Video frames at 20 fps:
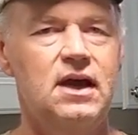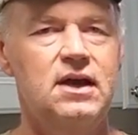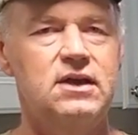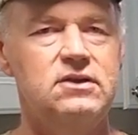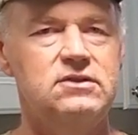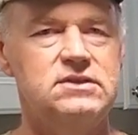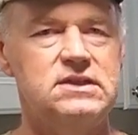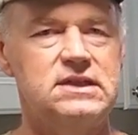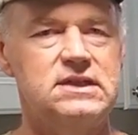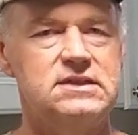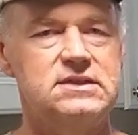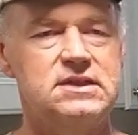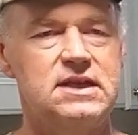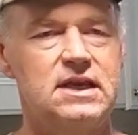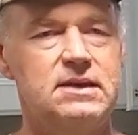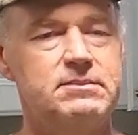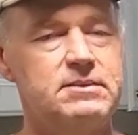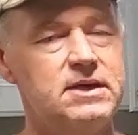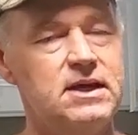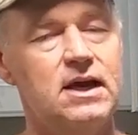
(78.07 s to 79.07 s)
I use
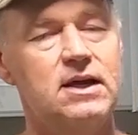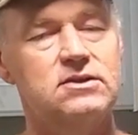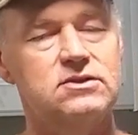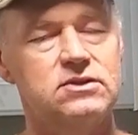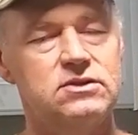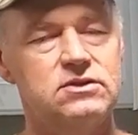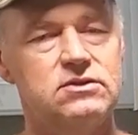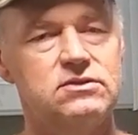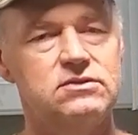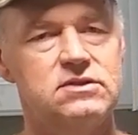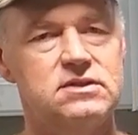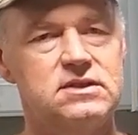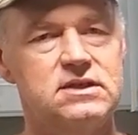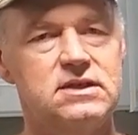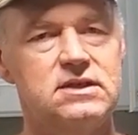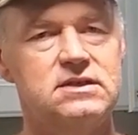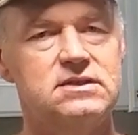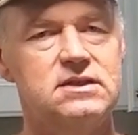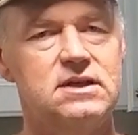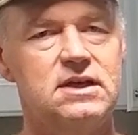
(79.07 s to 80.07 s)
Inkscape. He actually uses
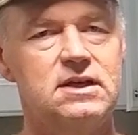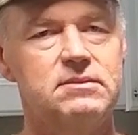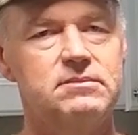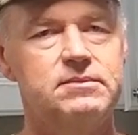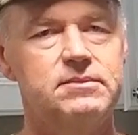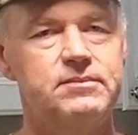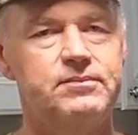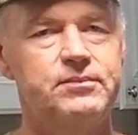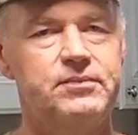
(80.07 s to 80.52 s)
Inkscape.